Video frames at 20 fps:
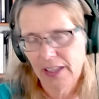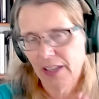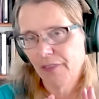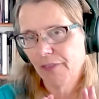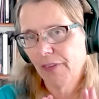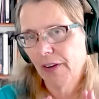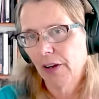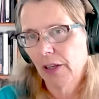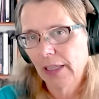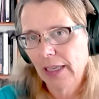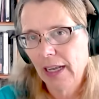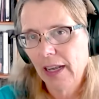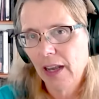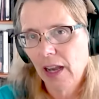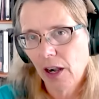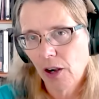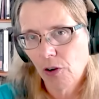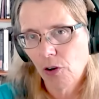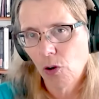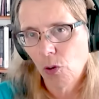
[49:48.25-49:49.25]
and fairly
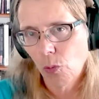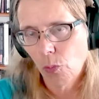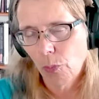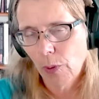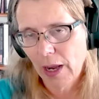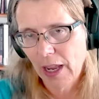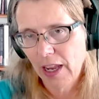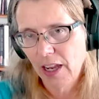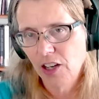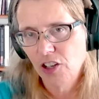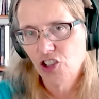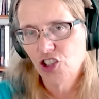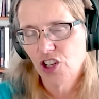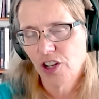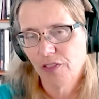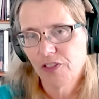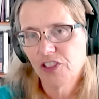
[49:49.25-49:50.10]
narrow range of